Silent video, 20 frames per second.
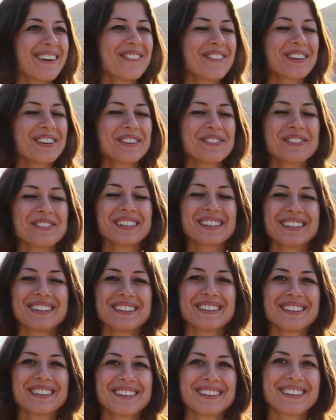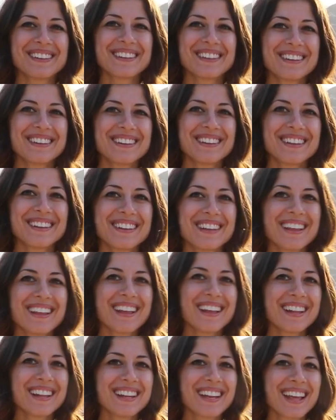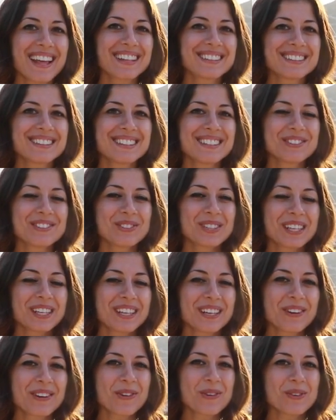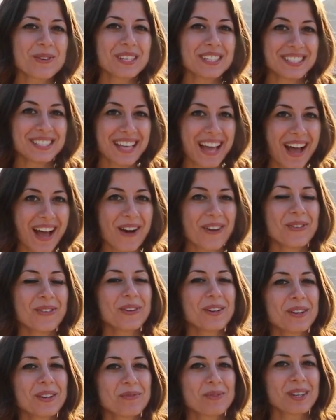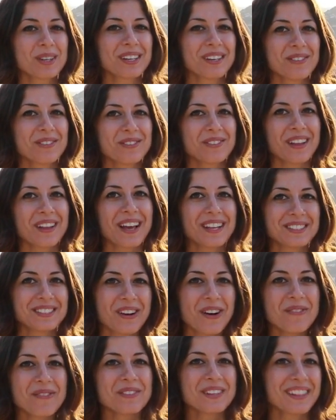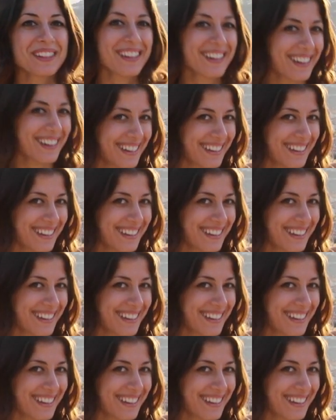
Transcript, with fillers: What do you mean? What's next? Next is we're gonna go in town and we're gonna fly Tommy there.